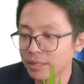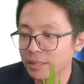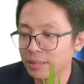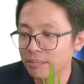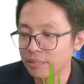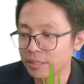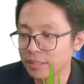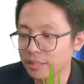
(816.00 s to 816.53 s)

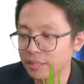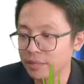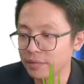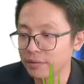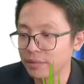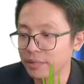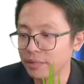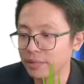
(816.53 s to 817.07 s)

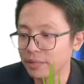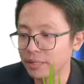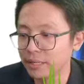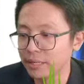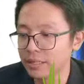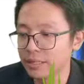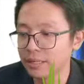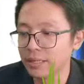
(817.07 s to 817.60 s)
mirror and
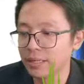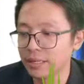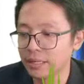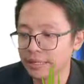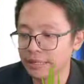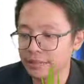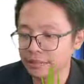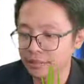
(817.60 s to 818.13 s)

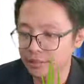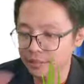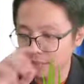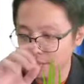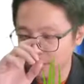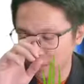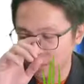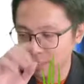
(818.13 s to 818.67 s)
lens.
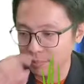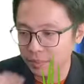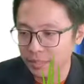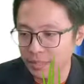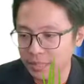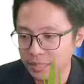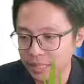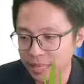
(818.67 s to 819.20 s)
Because
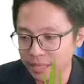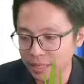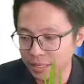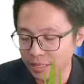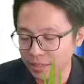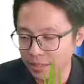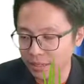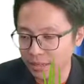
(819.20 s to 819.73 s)
light
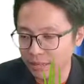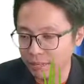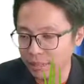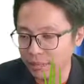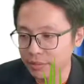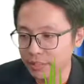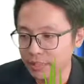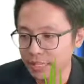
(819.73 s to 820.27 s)
cannot
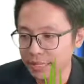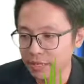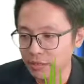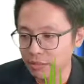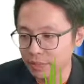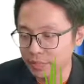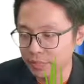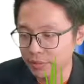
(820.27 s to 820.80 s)

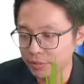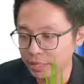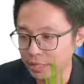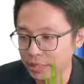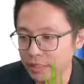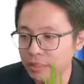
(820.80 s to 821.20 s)
penetrate.